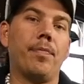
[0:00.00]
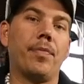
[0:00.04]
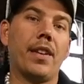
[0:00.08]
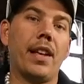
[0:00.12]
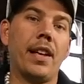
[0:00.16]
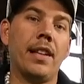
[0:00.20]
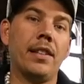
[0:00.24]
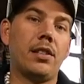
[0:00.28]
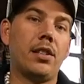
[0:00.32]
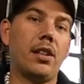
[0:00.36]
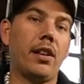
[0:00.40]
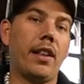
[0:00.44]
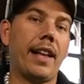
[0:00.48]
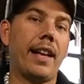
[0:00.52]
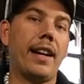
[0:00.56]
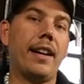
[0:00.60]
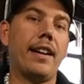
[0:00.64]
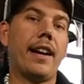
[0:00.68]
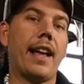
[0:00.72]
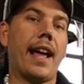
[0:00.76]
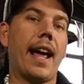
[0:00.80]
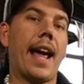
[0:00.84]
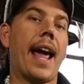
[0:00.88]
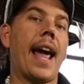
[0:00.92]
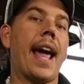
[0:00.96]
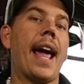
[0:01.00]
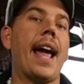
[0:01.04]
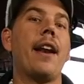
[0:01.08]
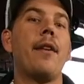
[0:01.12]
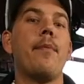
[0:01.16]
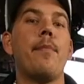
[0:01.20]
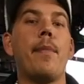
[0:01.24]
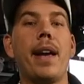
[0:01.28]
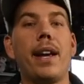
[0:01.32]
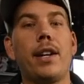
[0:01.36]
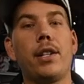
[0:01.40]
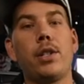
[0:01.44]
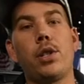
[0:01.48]
insulated, and
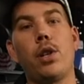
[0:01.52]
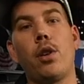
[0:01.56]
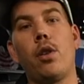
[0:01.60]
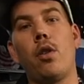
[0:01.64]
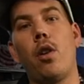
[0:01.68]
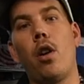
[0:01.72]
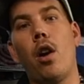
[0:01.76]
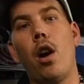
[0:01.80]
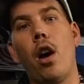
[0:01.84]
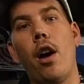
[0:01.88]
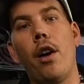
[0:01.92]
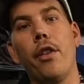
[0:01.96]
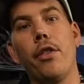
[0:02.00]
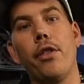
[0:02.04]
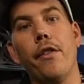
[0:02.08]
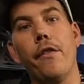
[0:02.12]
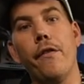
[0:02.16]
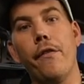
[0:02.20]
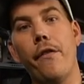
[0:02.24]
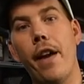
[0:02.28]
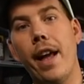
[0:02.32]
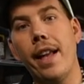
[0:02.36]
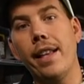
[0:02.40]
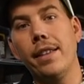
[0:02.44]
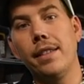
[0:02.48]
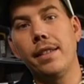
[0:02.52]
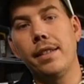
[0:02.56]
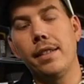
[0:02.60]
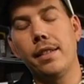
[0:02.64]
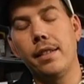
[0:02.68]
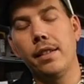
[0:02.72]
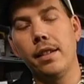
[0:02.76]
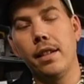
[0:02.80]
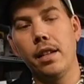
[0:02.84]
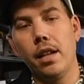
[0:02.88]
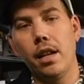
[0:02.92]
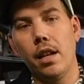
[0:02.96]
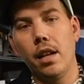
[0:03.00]
make sure all the vents